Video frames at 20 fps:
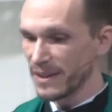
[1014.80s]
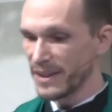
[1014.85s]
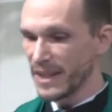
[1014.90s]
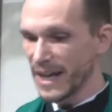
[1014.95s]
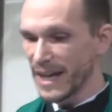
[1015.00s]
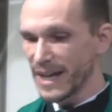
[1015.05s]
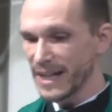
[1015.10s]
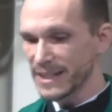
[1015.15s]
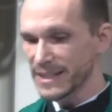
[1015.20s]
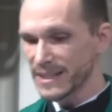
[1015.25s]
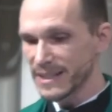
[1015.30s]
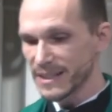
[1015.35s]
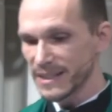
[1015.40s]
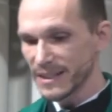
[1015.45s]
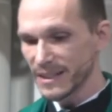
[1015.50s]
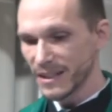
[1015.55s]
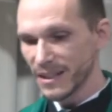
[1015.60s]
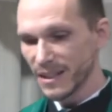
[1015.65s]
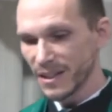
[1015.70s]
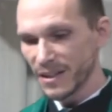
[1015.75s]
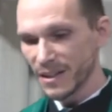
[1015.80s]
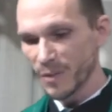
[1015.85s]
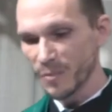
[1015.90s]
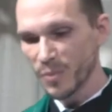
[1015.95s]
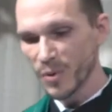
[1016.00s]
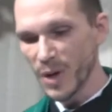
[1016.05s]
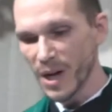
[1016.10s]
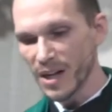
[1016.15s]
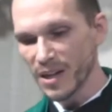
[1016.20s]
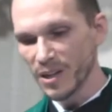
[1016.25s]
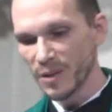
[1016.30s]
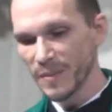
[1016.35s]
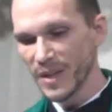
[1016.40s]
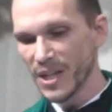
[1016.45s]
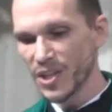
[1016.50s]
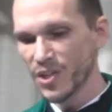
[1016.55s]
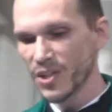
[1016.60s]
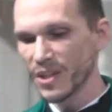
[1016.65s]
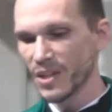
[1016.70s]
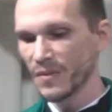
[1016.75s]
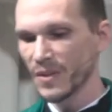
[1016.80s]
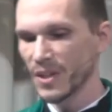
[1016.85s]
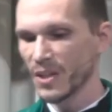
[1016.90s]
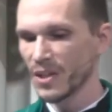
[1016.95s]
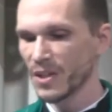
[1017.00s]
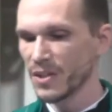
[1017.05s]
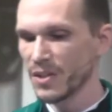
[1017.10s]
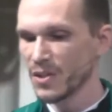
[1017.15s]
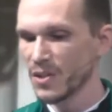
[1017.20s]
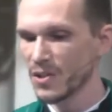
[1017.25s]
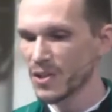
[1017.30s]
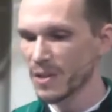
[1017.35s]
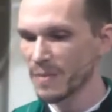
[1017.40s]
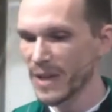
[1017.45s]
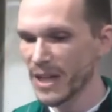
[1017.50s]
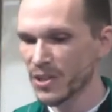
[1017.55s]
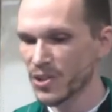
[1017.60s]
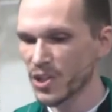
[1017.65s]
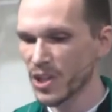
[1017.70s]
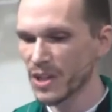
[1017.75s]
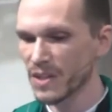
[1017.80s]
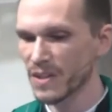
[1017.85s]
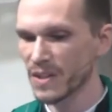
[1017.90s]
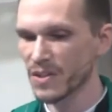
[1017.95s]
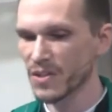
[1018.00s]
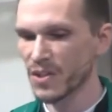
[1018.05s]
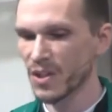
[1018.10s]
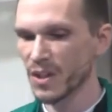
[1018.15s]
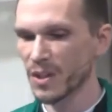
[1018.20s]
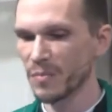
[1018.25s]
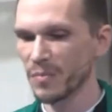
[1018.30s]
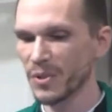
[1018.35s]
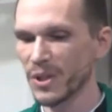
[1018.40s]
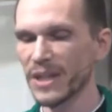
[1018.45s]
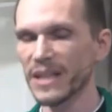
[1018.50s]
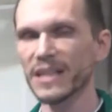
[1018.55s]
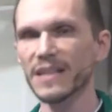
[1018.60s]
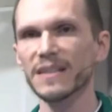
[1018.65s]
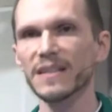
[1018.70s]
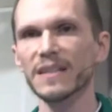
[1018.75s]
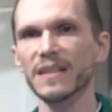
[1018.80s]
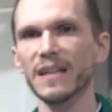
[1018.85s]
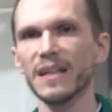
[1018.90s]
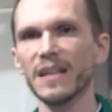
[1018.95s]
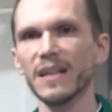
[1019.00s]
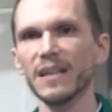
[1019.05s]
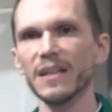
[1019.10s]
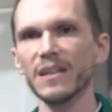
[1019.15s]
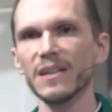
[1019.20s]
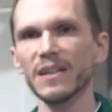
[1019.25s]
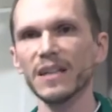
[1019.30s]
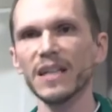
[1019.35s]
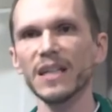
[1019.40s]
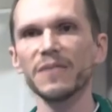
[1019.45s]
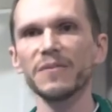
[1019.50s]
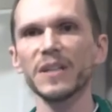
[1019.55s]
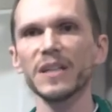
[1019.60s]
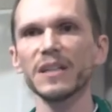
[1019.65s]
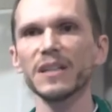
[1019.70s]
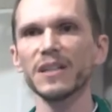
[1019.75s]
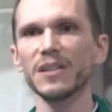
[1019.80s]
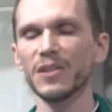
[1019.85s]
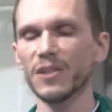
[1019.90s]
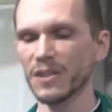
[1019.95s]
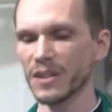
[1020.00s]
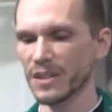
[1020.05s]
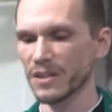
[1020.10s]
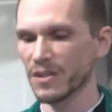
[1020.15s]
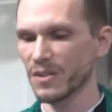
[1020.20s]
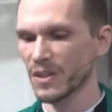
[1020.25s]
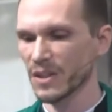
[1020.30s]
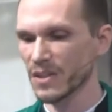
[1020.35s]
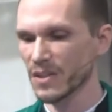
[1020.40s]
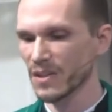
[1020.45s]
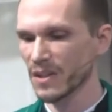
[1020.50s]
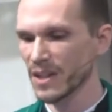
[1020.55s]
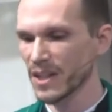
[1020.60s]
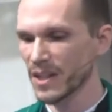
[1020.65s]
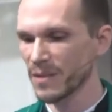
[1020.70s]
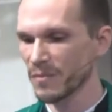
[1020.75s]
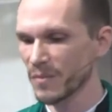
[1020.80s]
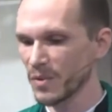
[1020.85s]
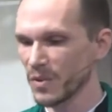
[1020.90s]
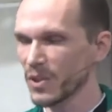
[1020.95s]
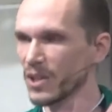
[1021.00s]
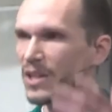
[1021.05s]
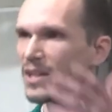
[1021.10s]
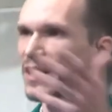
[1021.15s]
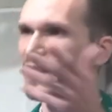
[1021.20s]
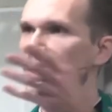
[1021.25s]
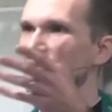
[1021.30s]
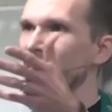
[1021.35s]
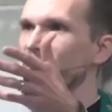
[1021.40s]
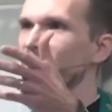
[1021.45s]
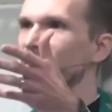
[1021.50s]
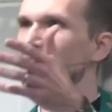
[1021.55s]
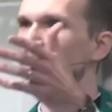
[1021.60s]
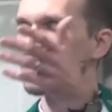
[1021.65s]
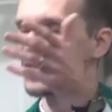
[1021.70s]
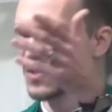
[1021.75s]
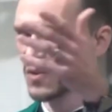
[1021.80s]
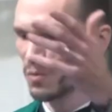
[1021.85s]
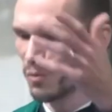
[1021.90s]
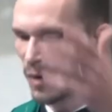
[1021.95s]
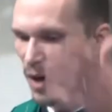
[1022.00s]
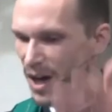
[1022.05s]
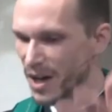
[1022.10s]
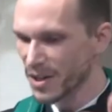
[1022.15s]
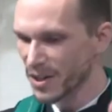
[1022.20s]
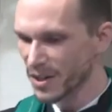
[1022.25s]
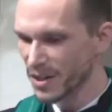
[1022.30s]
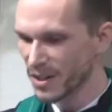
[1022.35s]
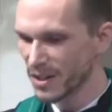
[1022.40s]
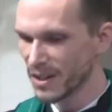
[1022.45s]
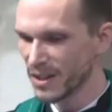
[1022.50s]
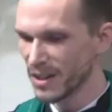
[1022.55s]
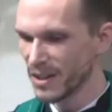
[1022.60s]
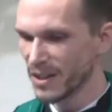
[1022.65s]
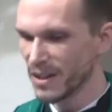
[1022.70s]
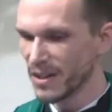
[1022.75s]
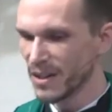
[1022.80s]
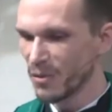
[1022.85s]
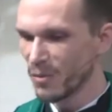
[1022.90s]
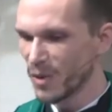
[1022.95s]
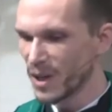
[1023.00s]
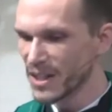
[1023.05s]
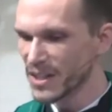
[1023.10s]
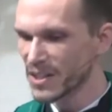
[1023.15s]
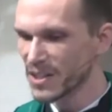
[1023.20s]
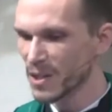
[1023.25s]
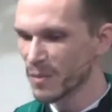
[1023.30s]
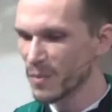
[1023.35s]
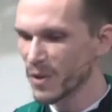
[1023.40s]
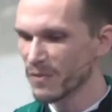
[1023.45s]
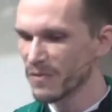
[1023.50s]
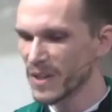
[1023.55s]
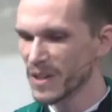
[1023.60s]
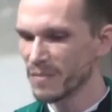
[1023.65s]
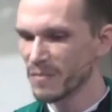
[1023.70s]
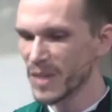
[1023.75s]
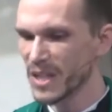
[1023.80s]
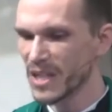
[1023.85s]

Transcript: that, the proclamation of the good news about Jesus took place, leaving the eunuch to exclaim, Look, here is water. What is to prevent